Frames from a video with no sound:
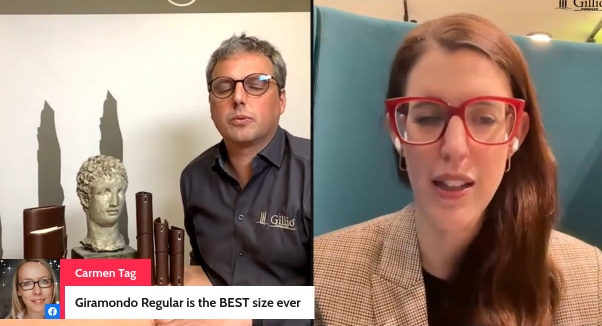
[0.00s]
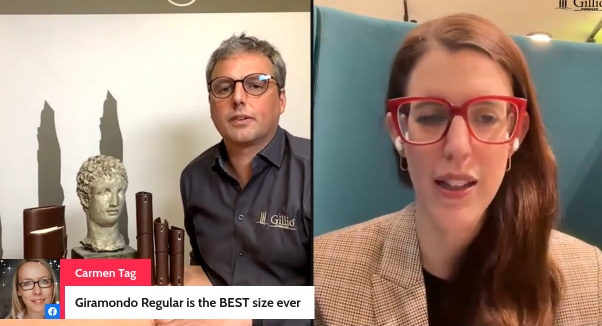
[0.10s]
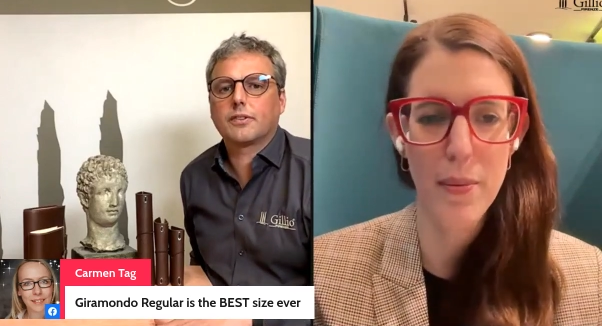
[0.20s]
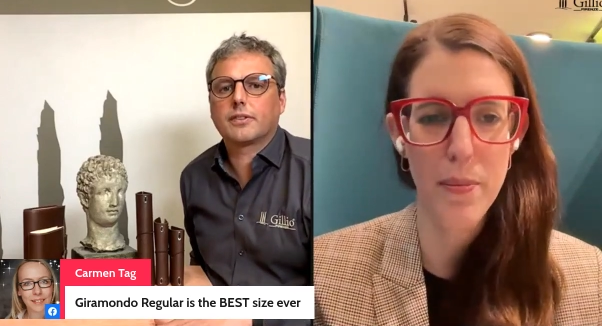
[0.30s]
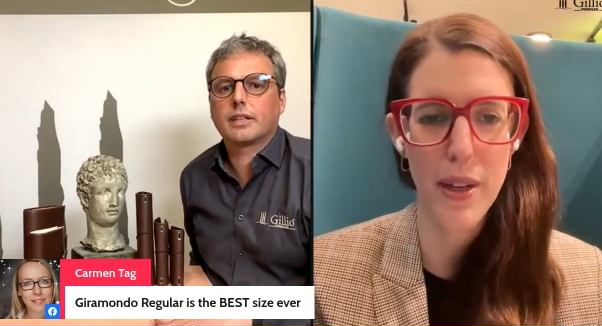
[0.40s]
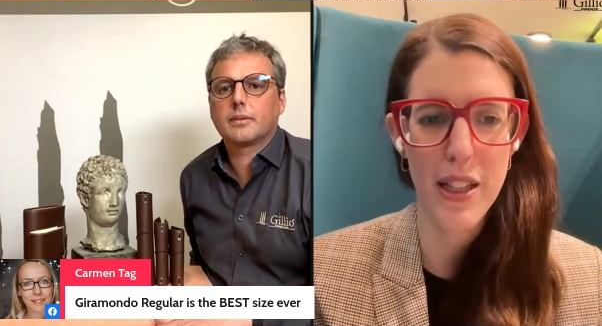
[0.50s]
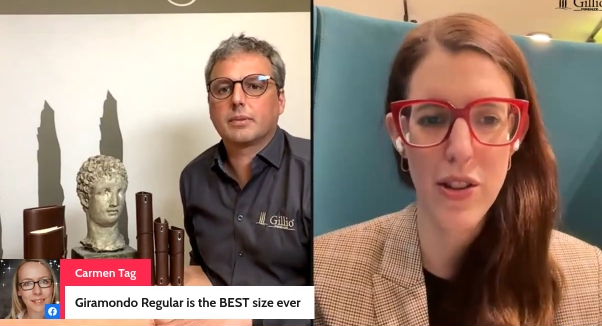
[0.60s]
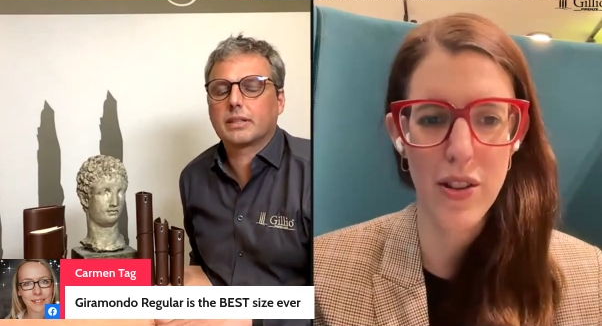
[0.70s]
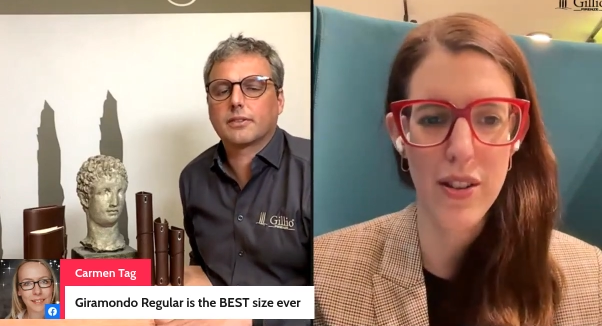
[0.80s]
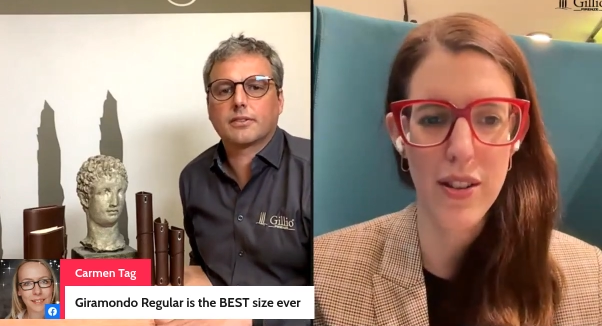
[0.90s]
Speaker 1: I can
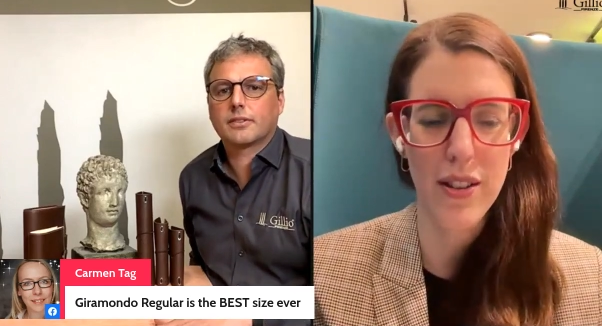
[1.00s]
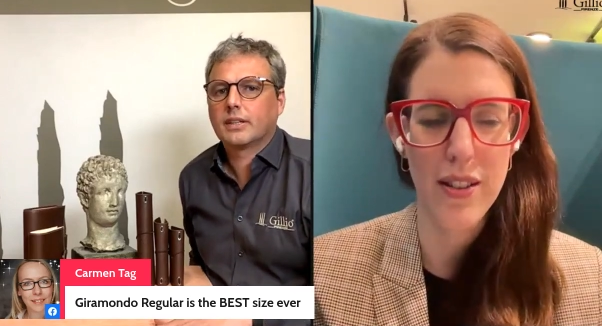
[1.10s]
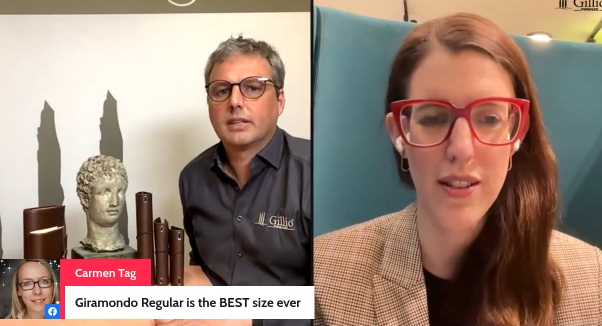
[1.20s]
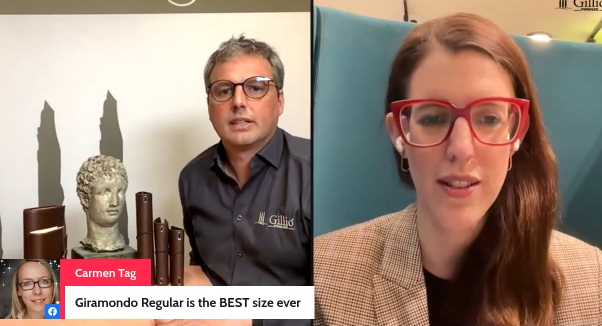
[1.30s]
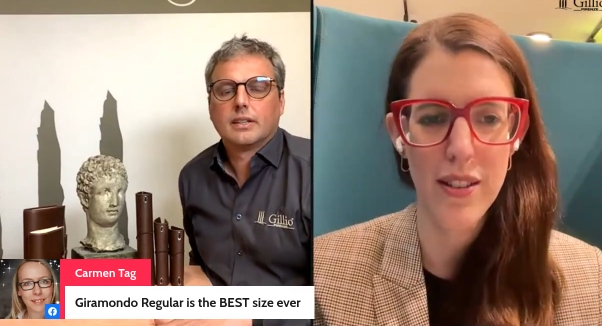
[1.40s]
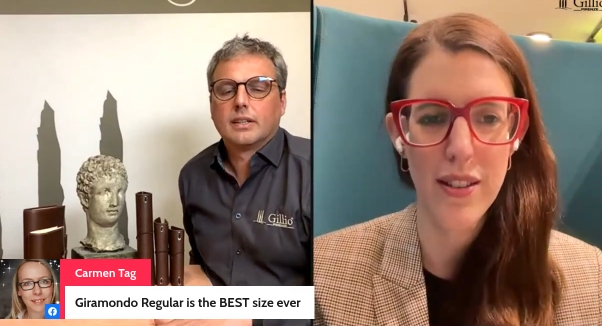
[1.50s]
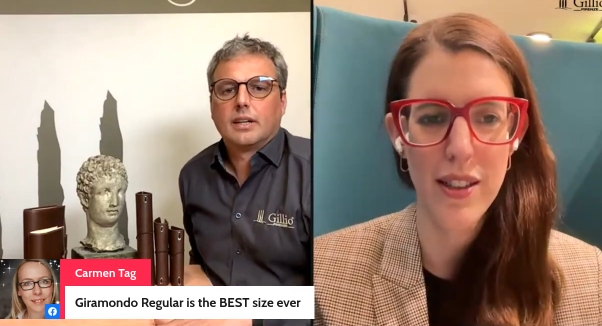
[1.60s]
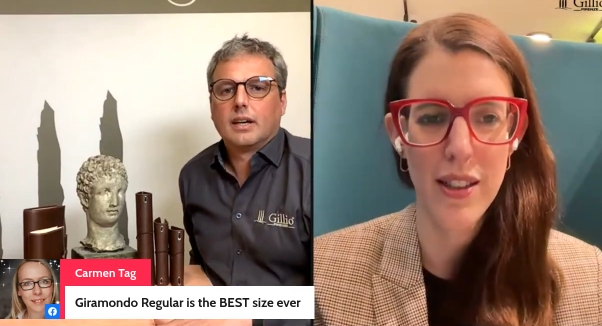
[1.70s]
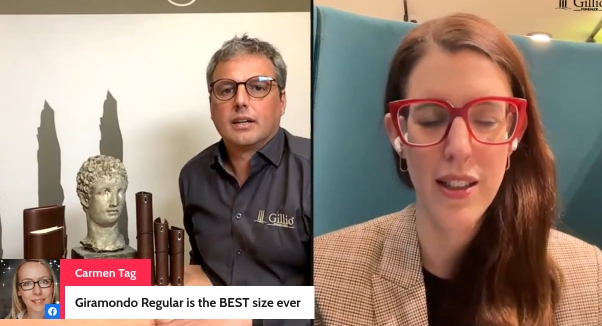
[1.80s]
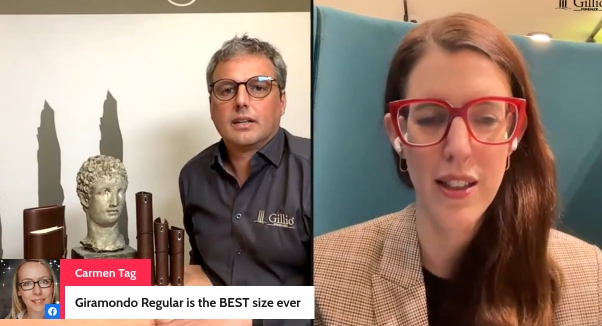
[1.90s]
imagine
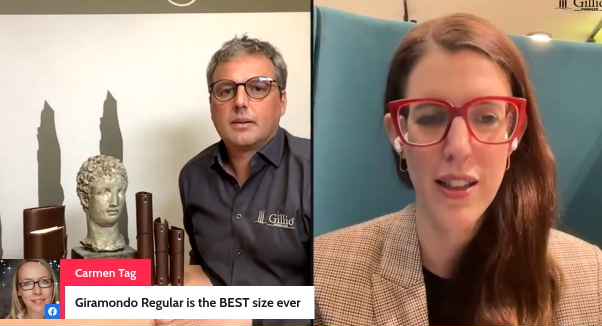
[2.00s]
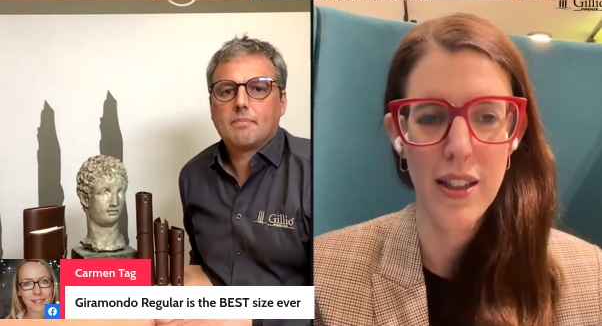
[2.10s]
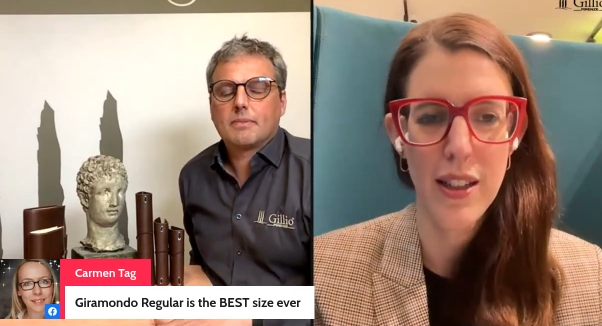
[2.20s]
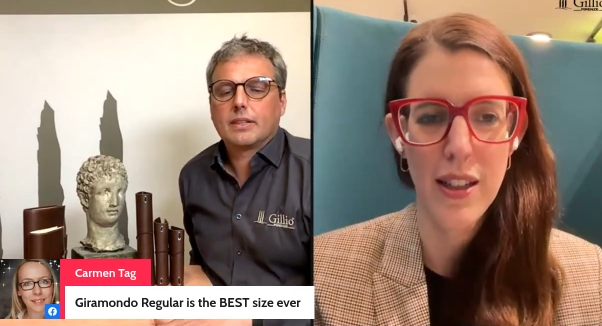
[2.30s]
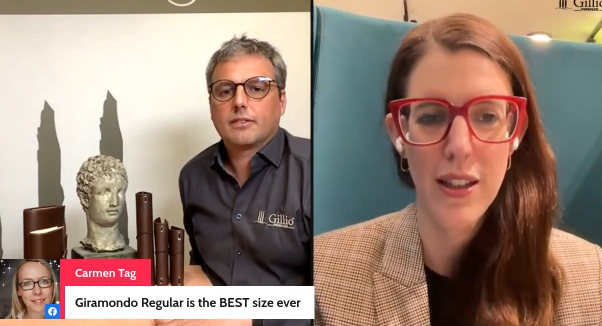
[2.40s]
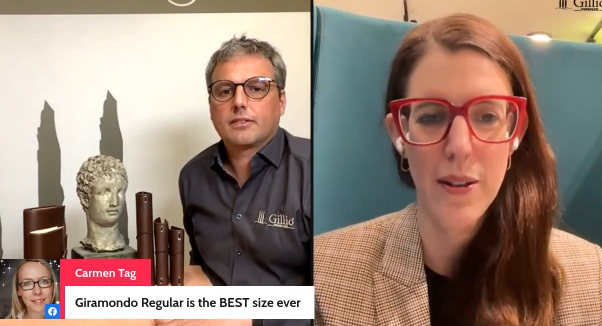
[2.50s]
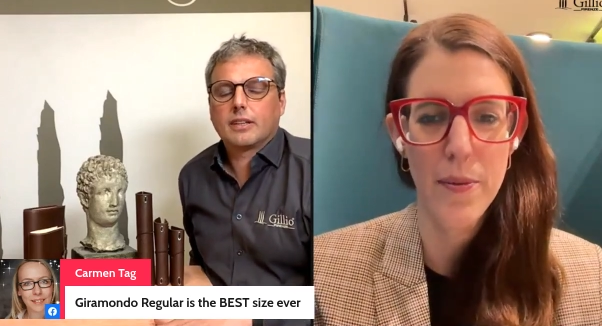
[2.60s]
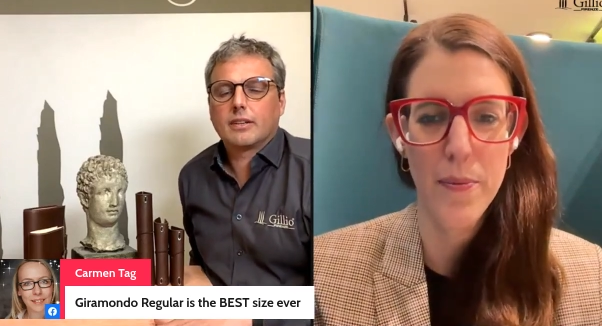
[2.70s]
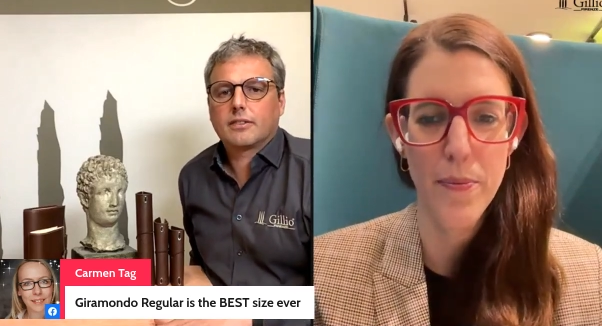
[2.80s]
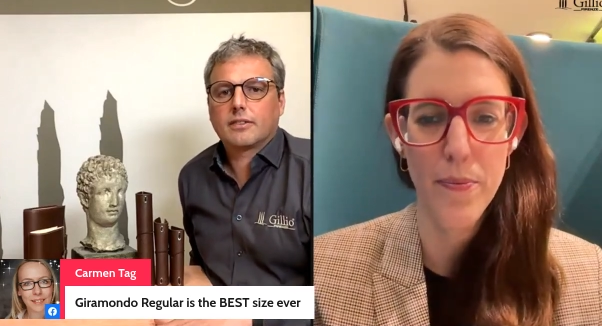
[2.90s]
um,
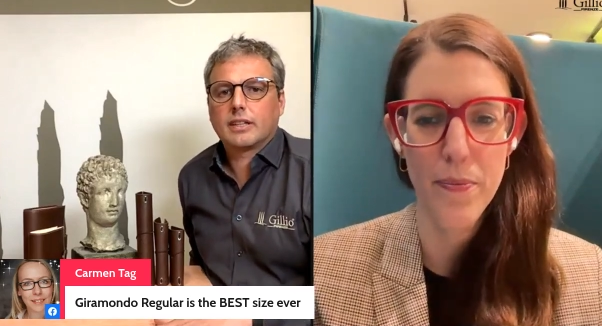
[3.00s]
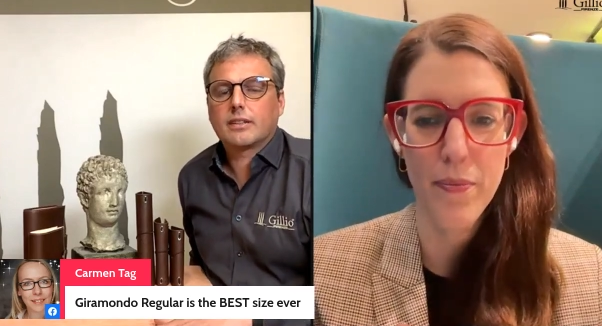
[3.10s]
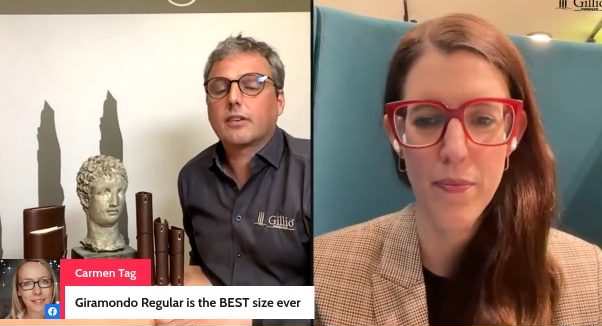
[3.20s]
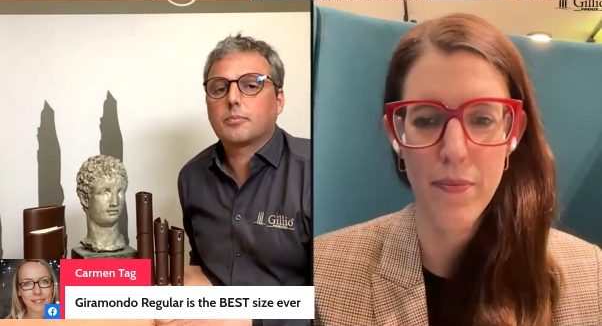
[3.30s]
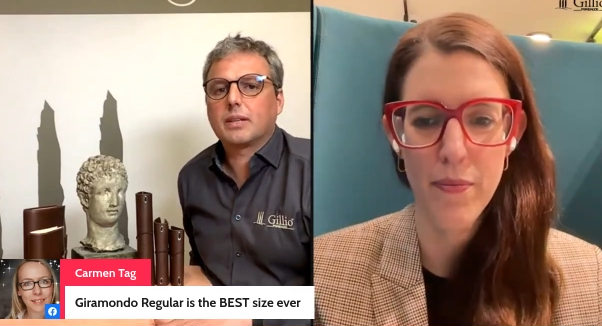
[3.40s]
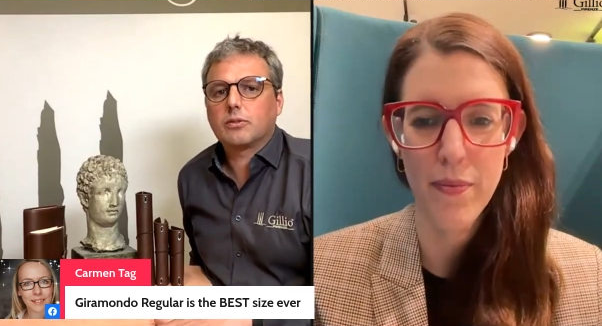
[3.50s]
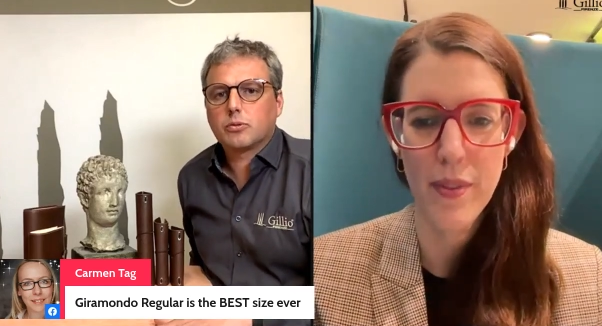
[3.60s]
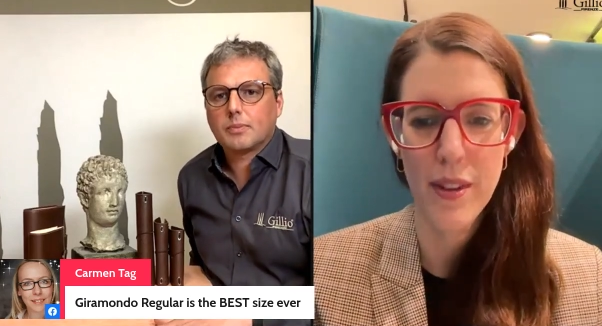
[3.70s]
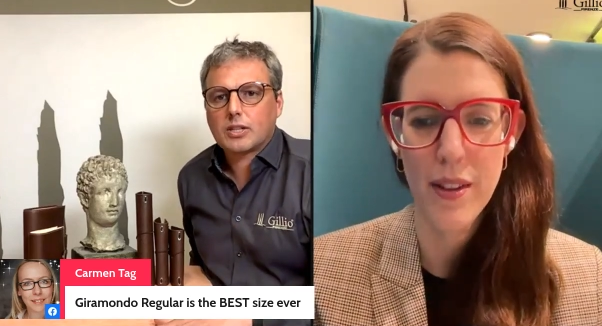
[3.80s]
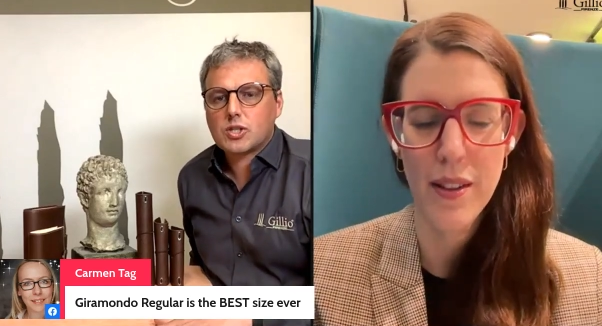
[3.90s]
it's it's it has been
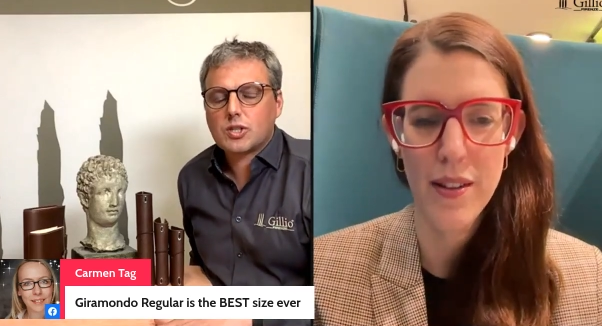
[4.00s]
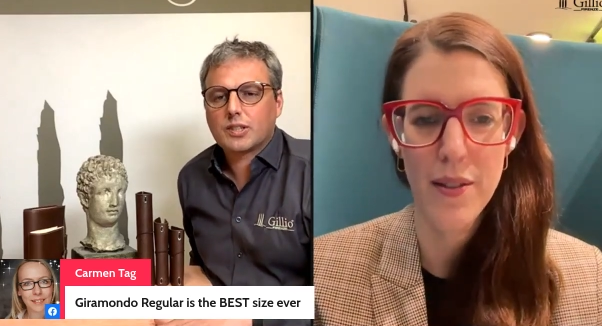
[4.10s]
too much